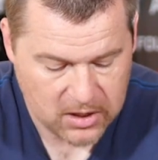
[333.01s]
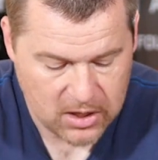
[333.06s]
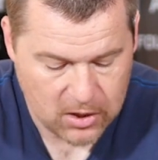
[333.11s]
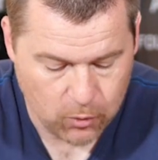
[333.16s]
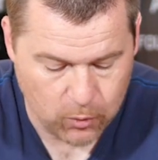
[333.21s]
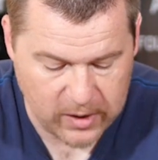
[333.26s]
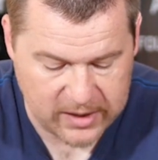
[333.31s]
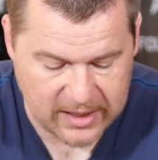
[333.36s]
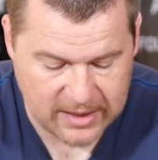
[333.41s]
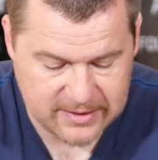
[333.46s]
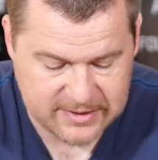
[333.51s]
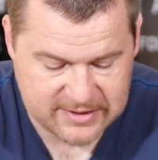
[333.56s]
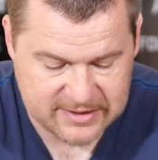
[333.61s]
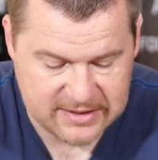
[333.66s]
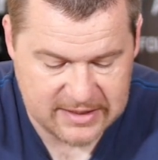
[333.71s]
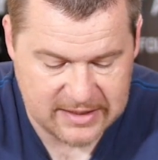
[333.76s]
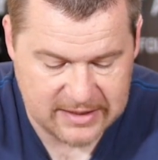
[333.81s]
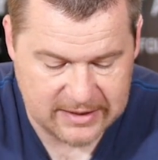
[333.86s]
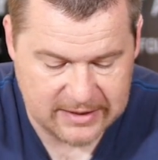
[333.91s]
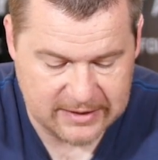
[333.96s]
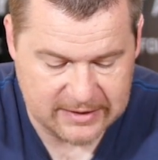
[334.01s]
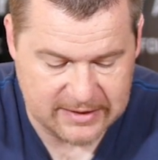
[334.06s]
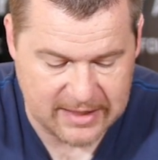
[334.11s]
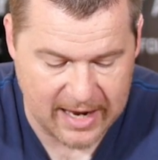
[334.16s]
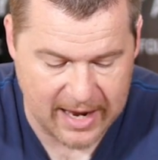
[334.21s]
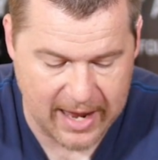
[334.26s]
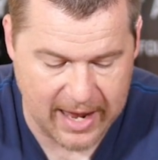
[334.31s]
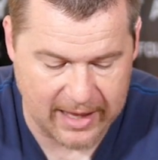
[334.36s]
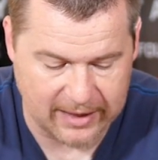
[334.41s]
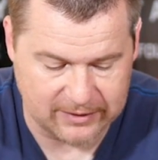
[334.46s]
we can see
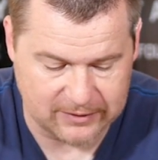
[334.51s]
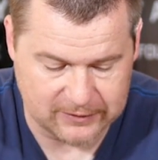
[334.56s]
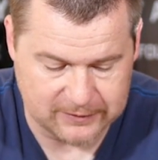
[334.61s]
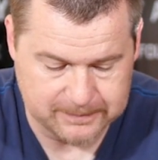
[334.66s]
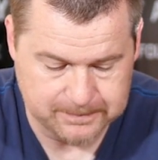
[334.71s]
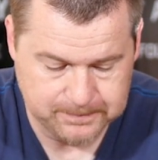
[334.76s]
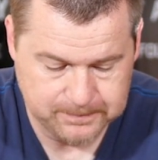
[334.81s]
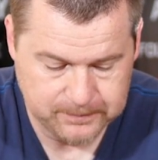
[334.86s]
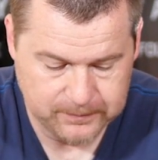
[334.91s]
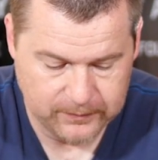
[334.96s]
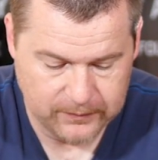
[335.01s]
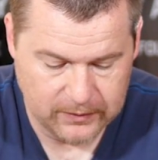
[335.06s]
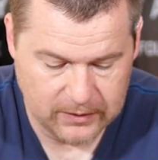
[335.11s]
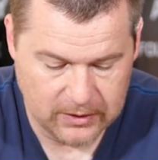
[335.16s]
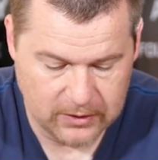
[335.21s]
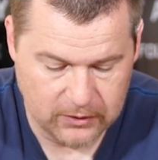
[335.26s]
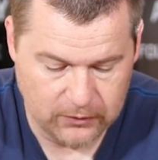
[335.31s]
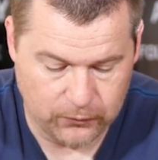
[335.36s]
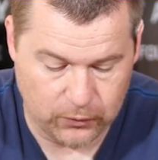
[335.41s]
that, for